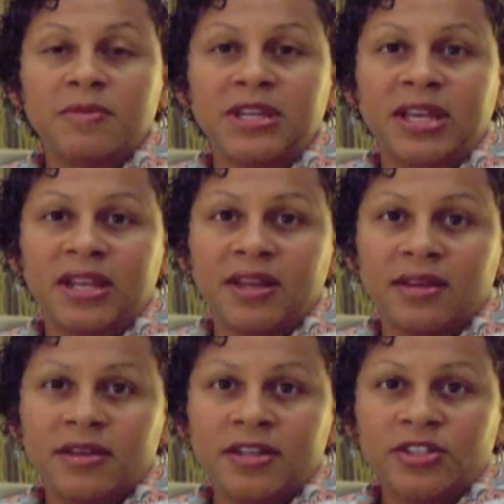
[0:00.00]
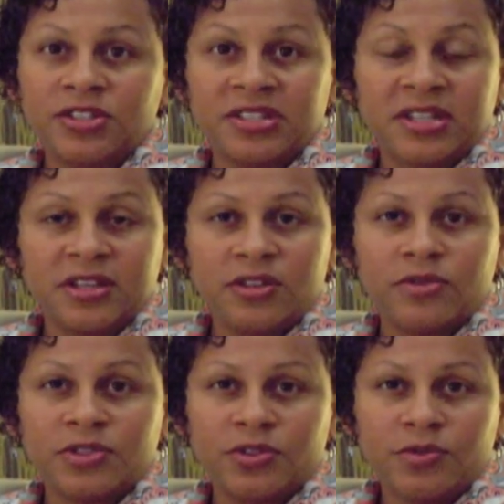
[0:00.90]
beginning just to get
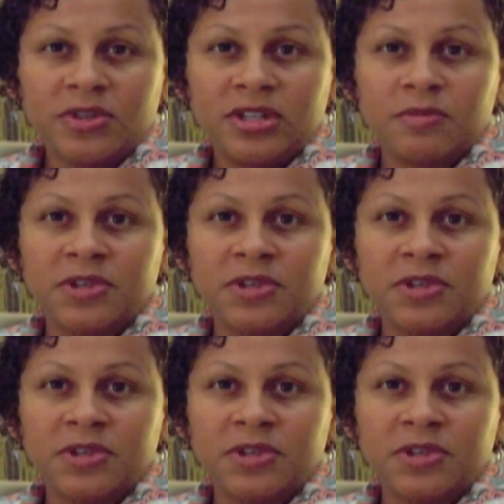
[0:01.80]
used to it,